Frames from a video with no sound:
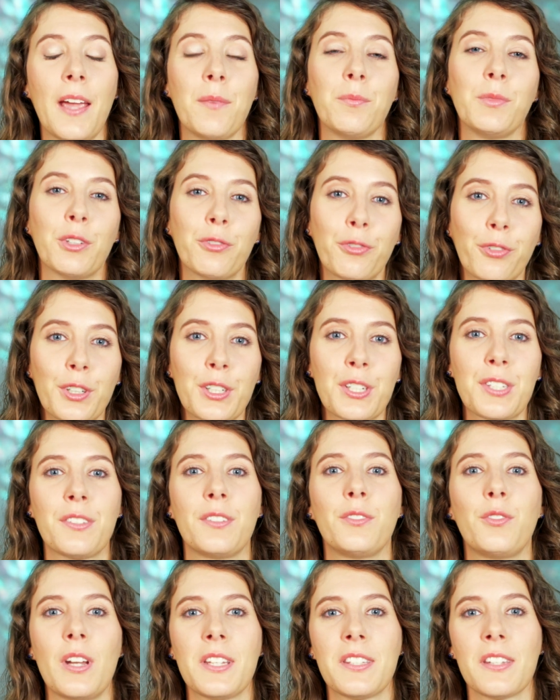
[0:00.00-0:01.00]
I'm the
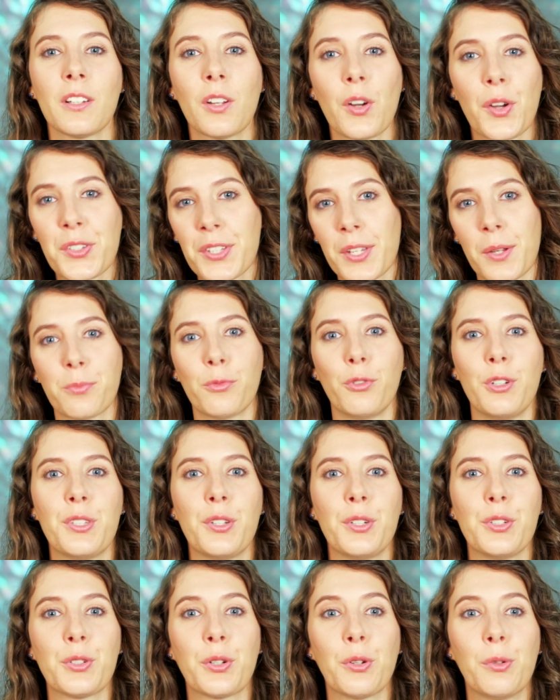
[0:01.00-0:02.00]
first DRESDEN-concept
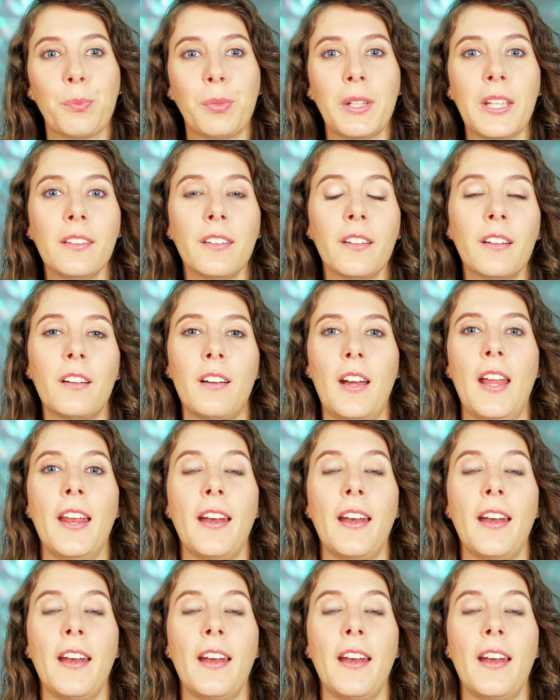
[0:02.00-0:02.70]
Research Group Leader,